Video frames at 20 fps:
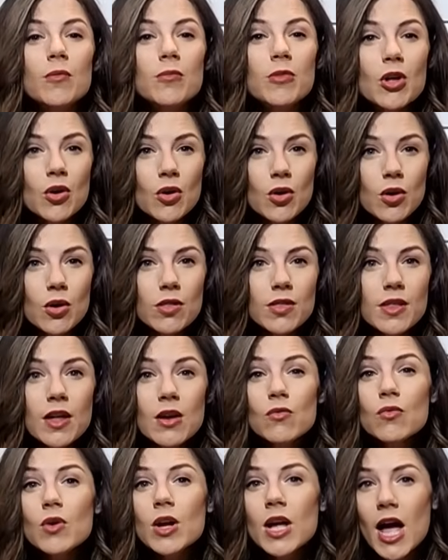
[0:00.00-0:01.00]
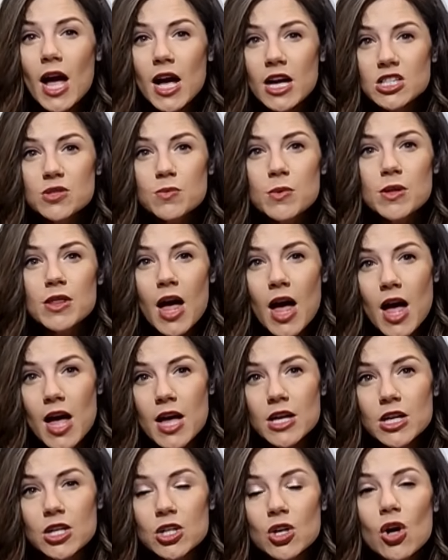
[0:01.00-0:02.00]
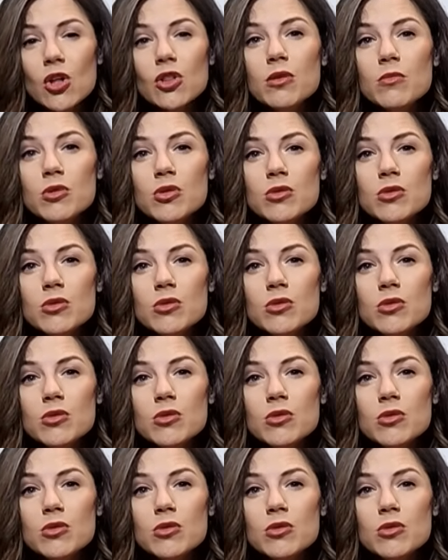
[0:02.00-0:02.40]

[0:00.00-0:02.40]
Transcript: from the earth then reacts with iron on the